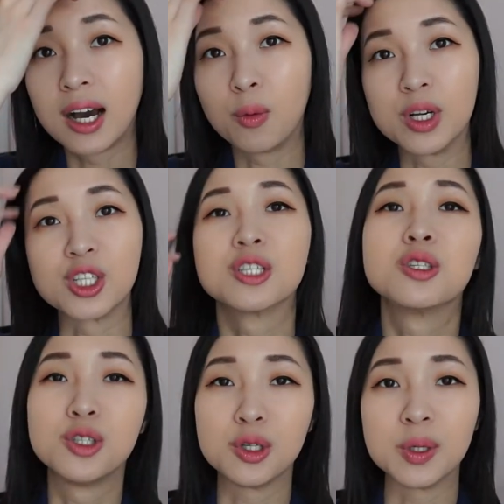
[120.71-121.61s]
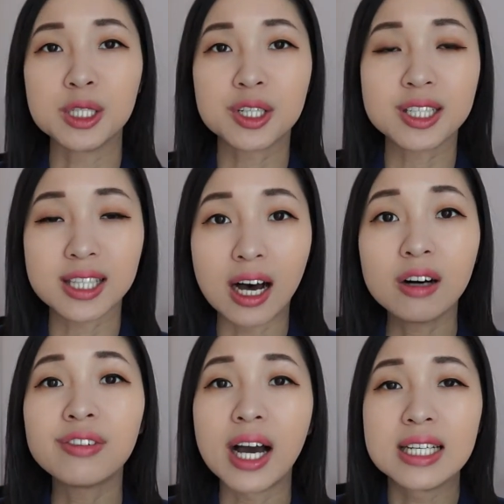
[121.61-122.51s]
which is do it
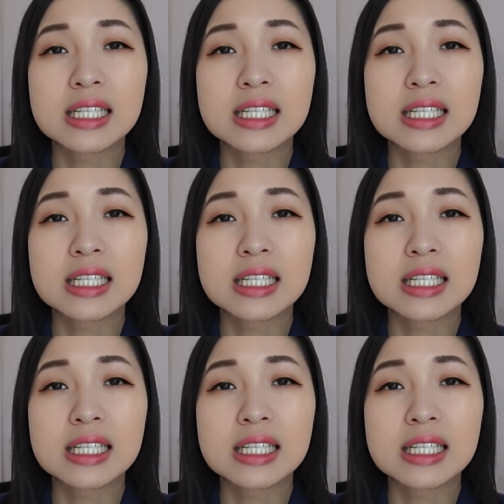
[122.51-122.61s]
yourself. I